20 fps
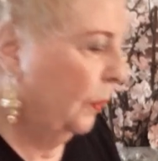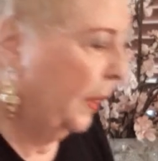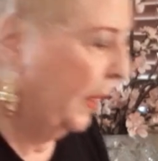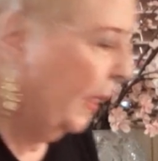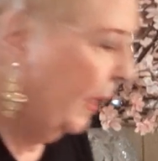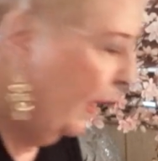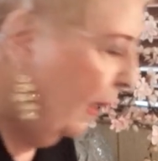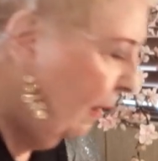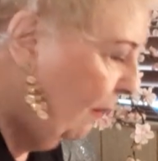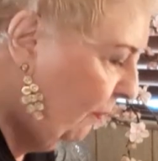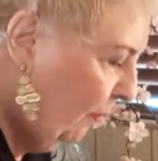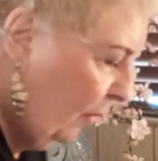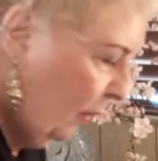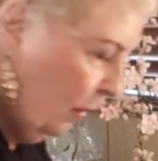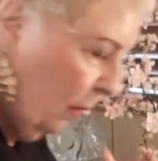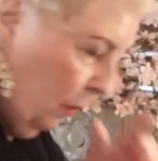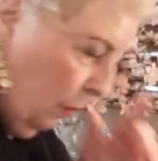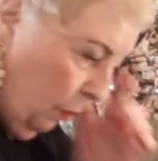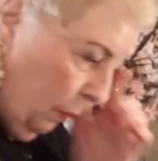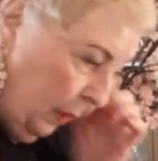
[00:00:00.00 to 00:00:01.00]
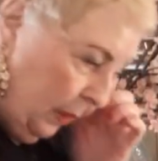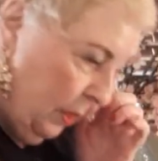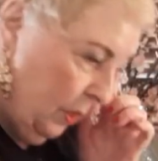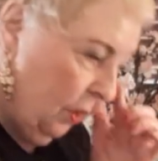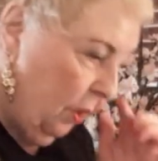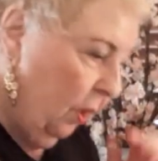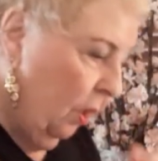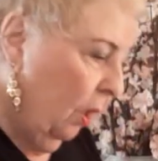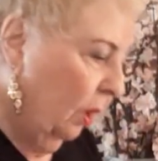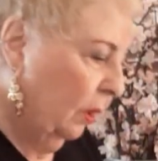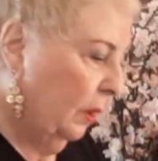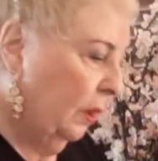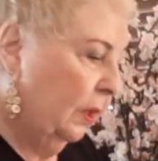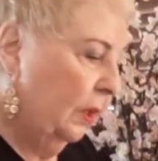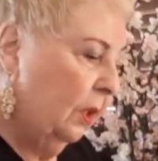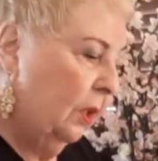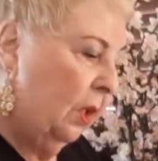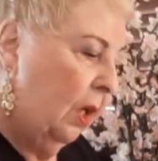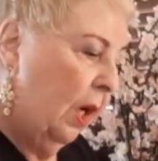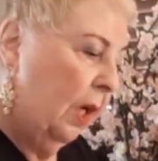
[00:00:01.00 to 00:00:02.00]
we have what's called
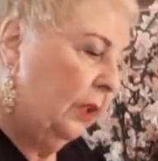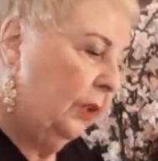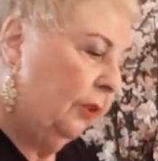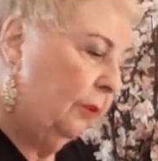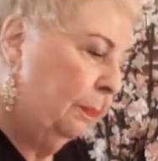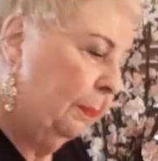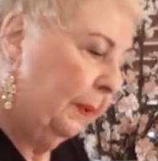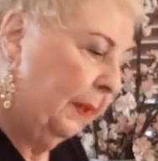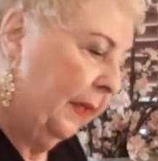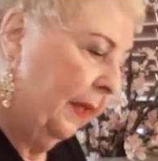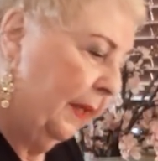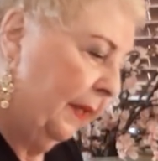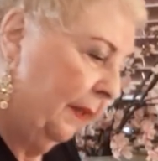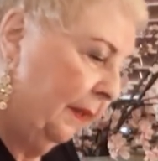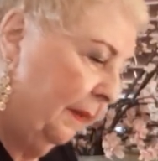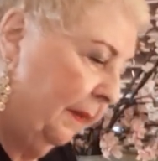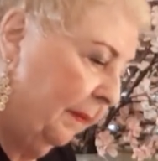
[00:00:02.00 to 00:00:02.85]
legato playing.